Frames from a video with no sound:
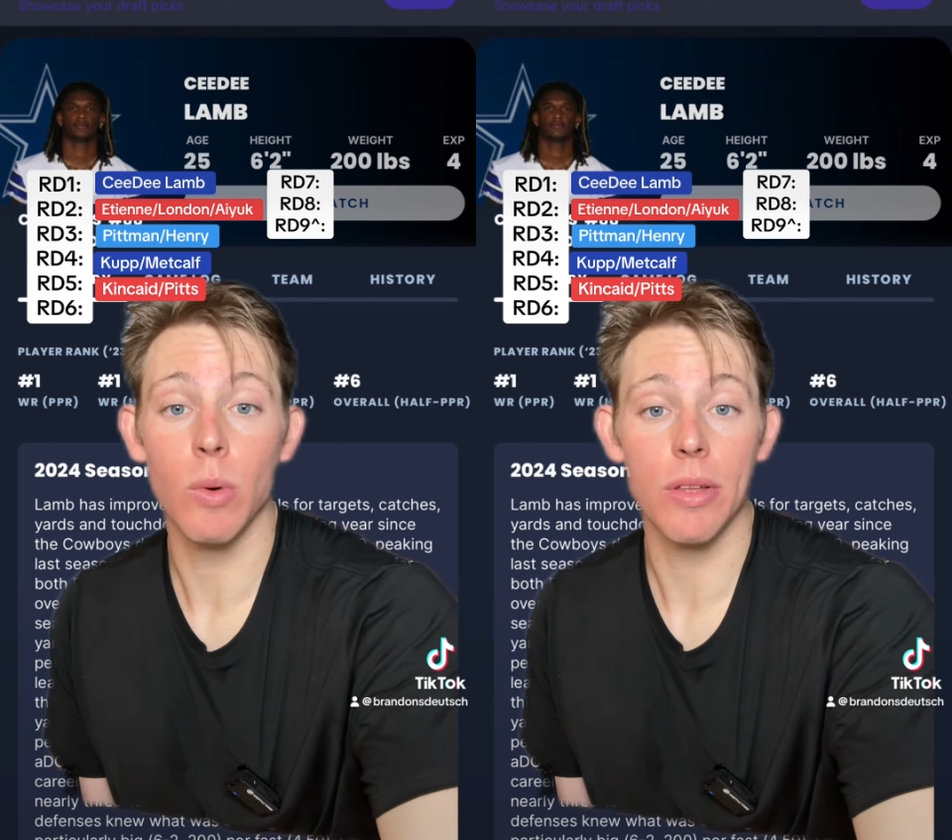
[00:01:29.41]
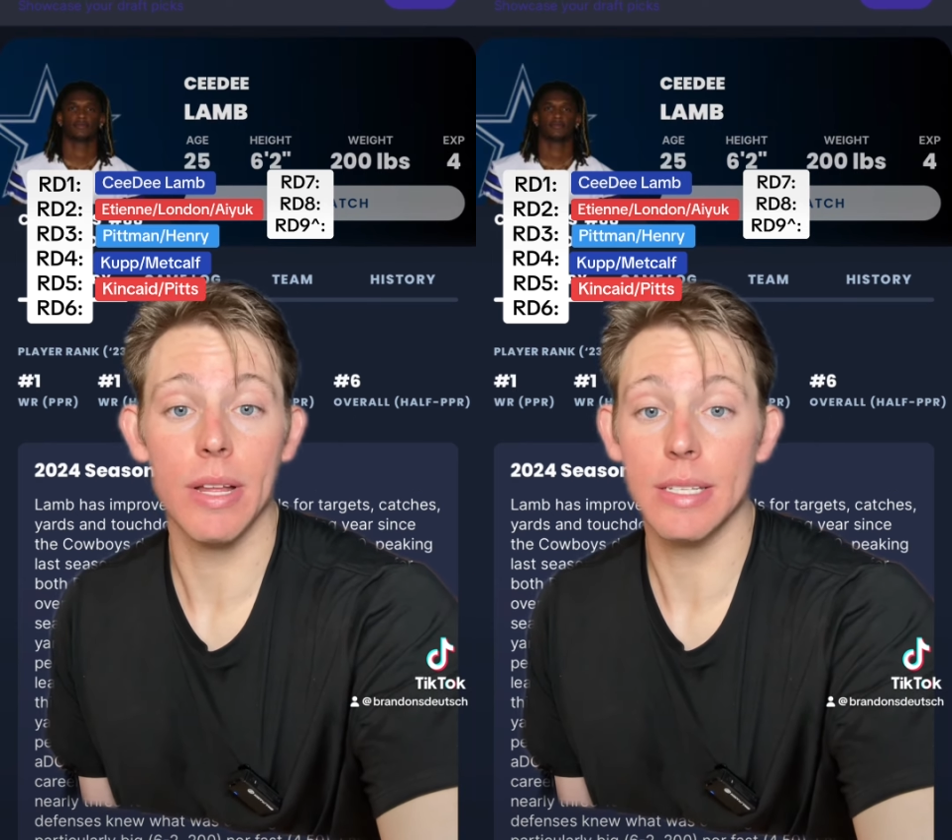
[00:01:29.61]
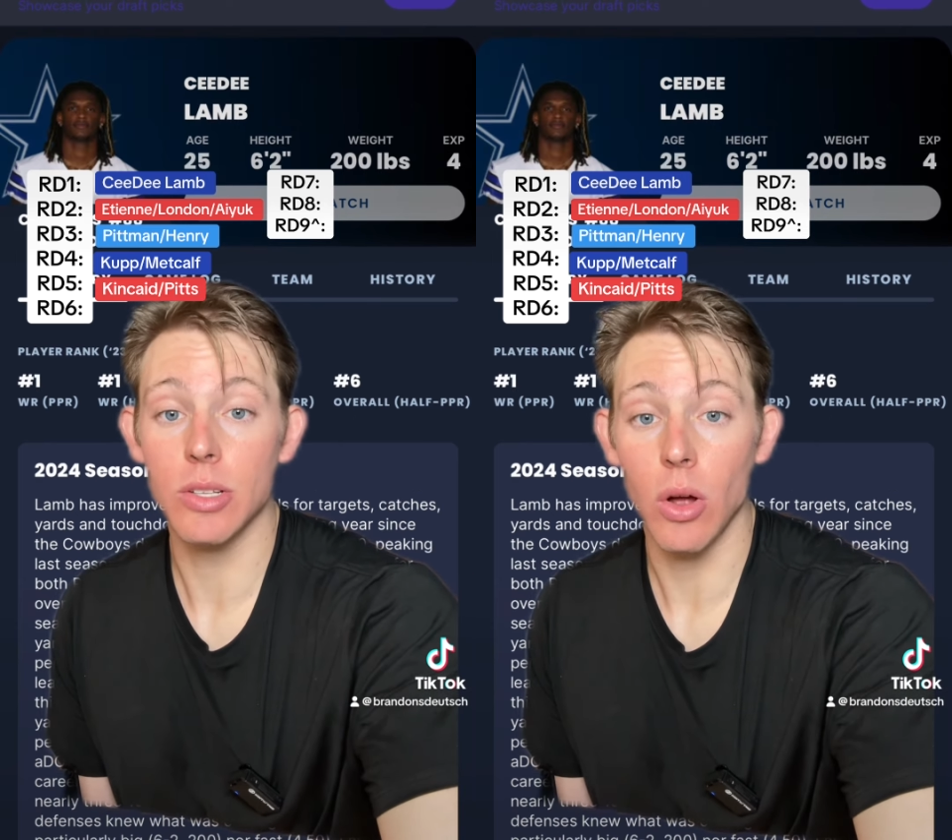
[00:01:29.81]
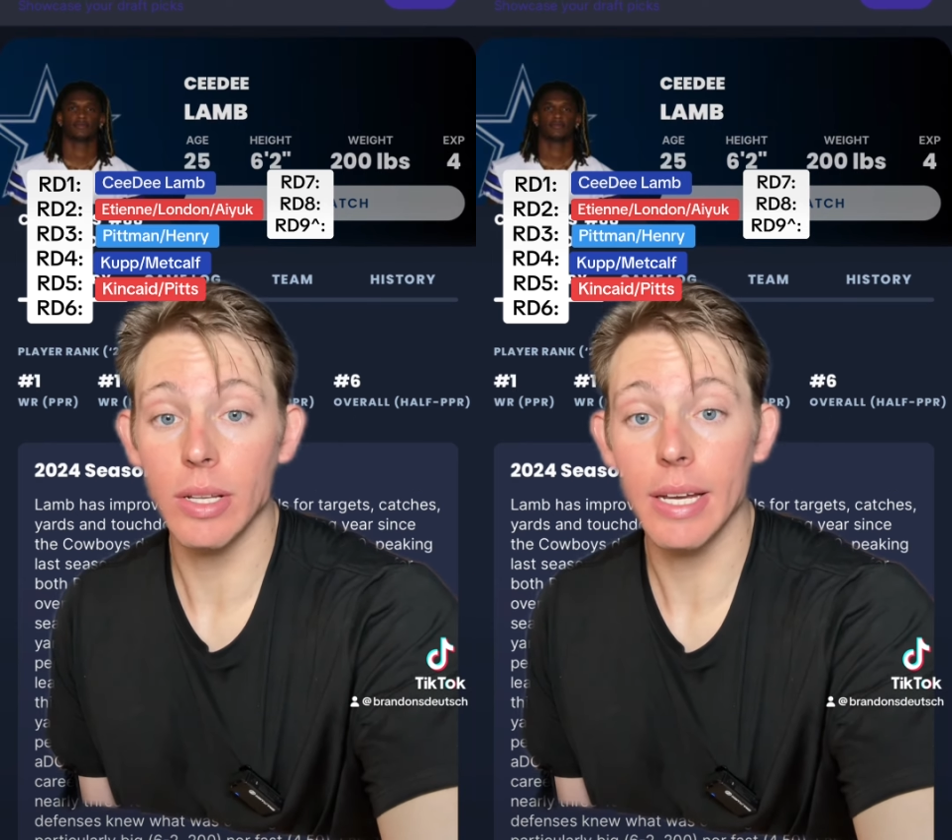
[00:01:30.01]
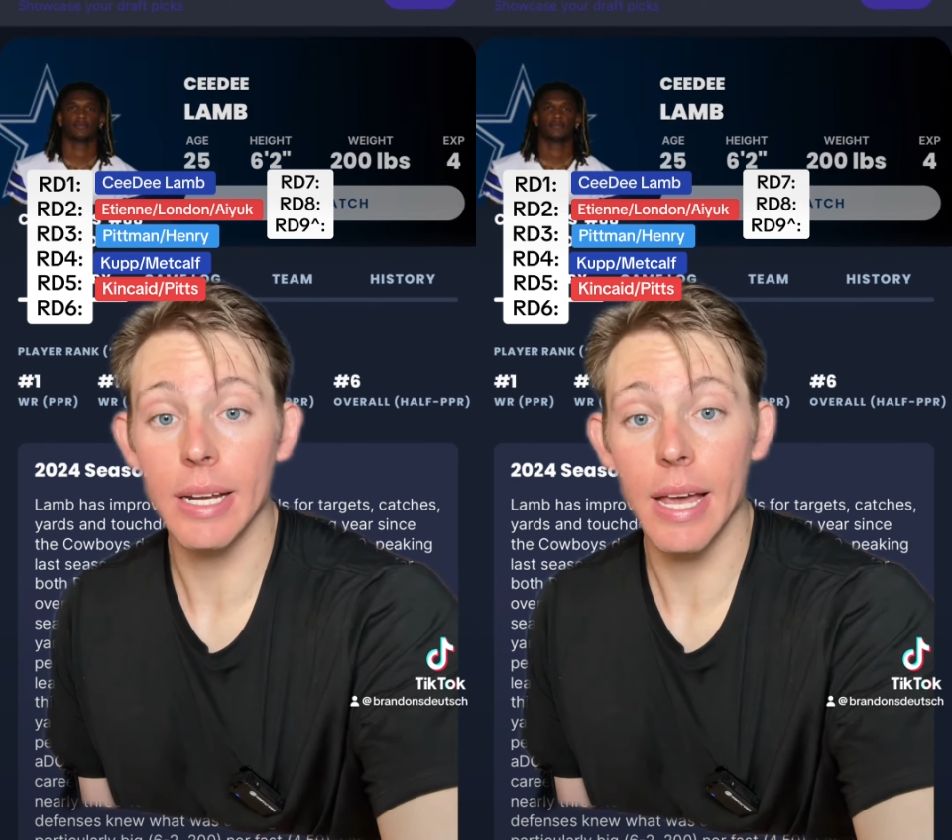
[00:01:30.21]
whether that's
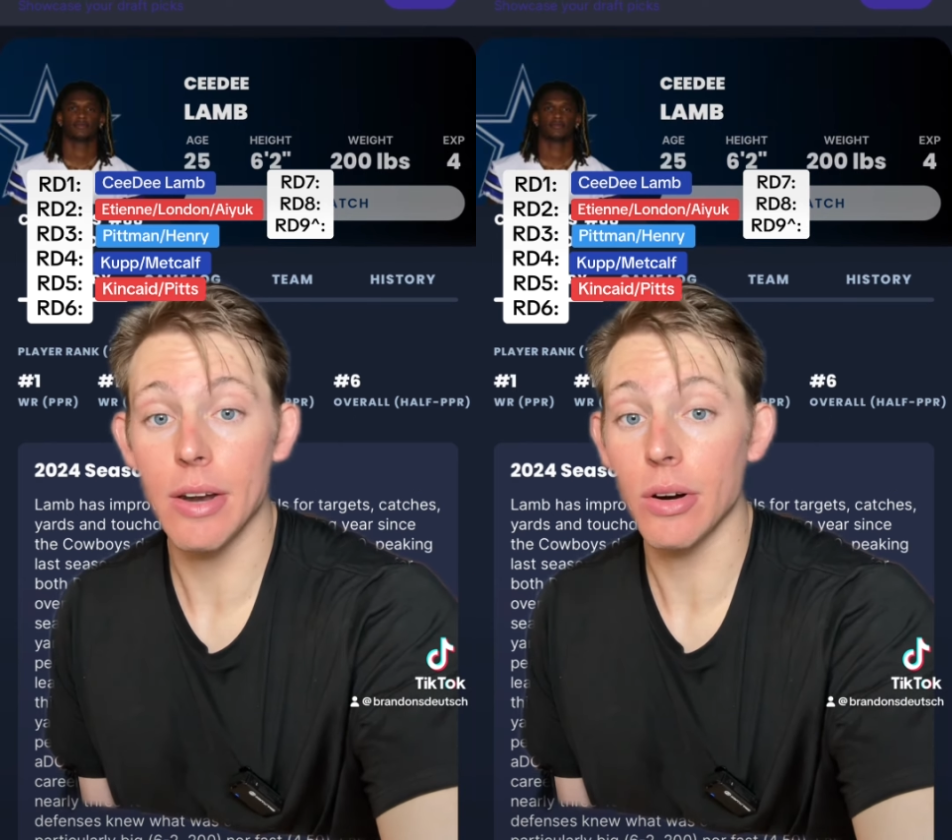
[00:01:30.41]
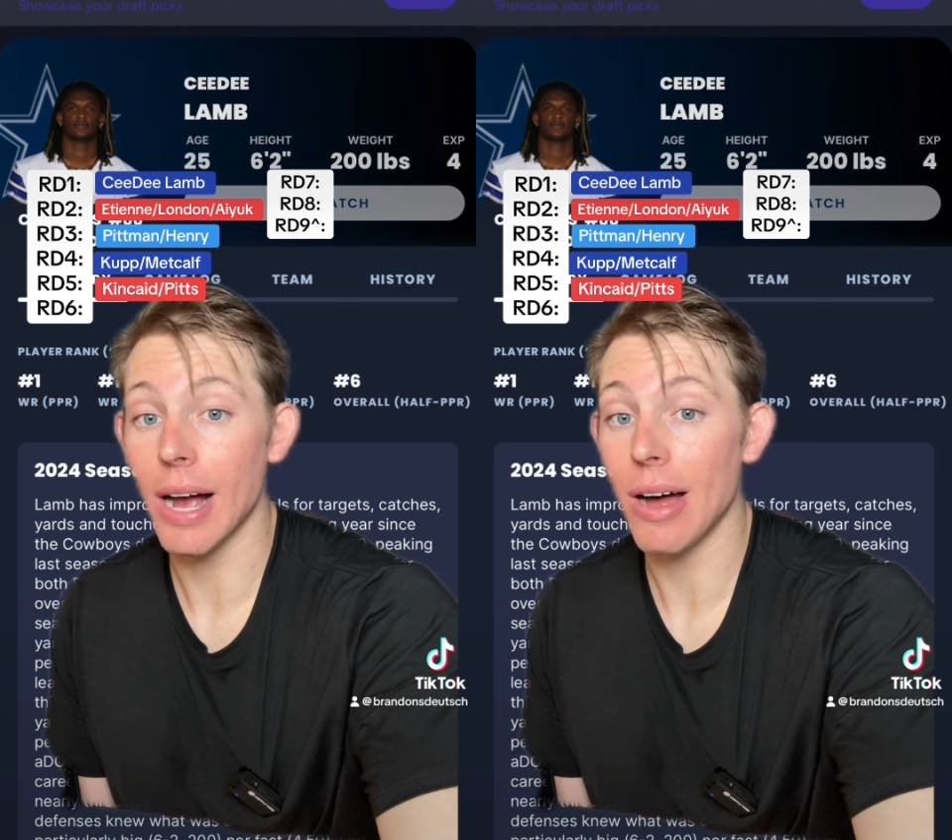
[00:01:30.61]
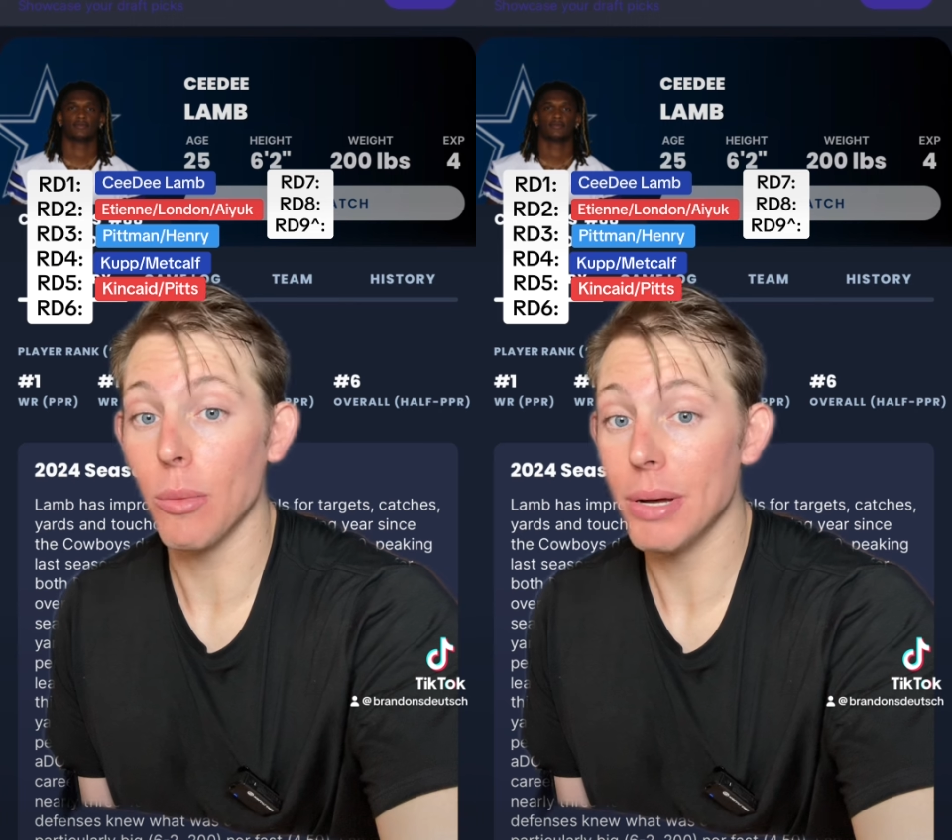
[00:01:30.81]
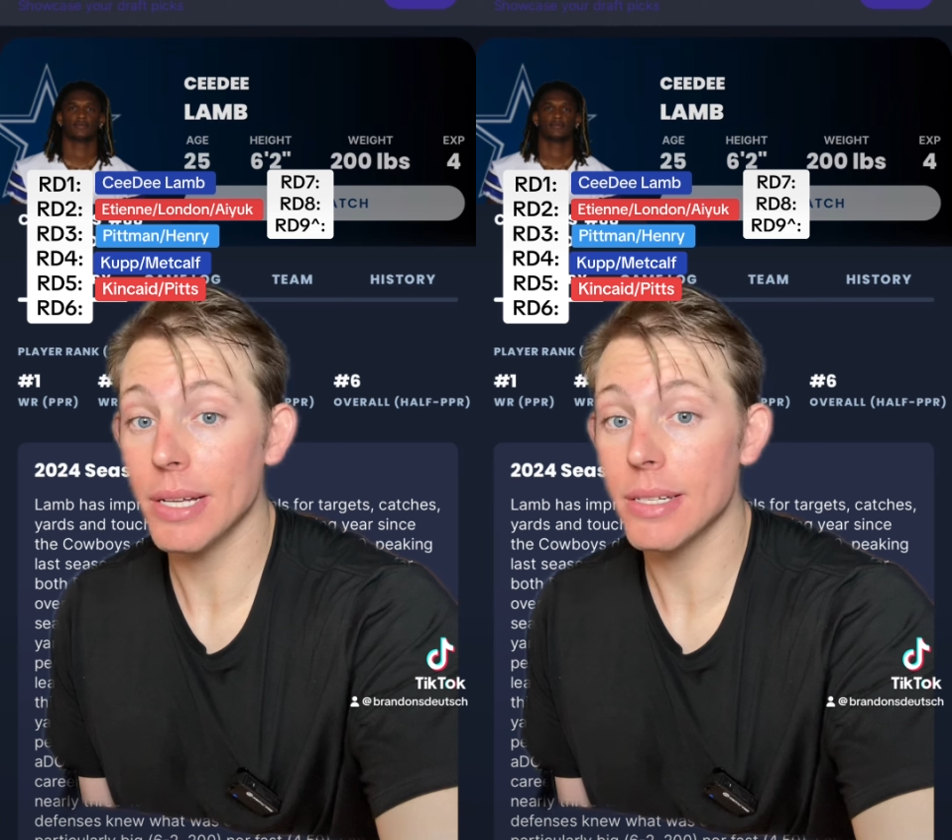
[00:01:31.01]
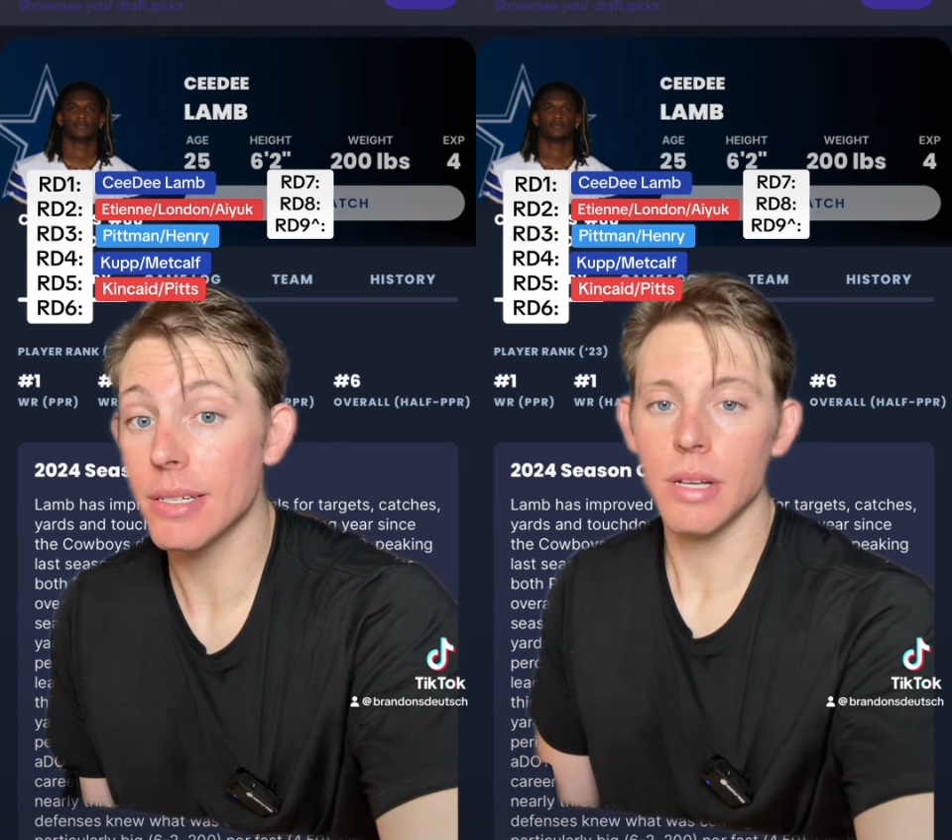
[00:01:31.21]
Dalton Kincaid or Kyle Pitts.